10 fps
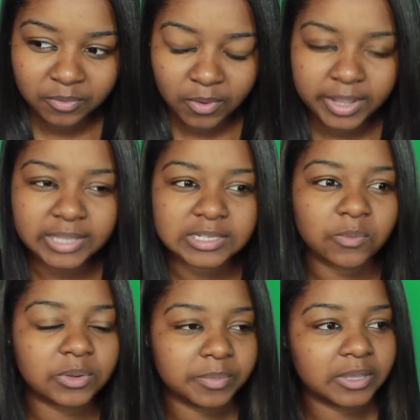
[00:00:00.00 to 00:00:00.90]
Well, I guess I
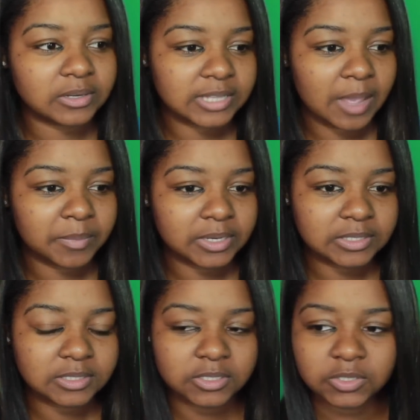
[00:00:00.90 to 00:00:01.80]
wouldn't be on time in
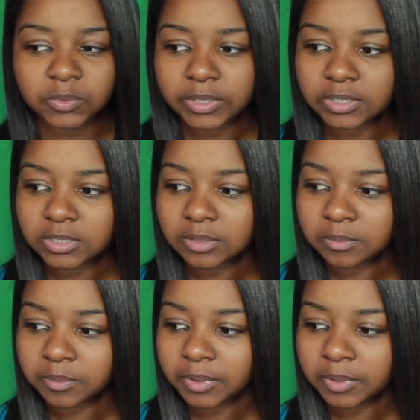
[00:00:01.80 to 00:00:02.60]
this situation,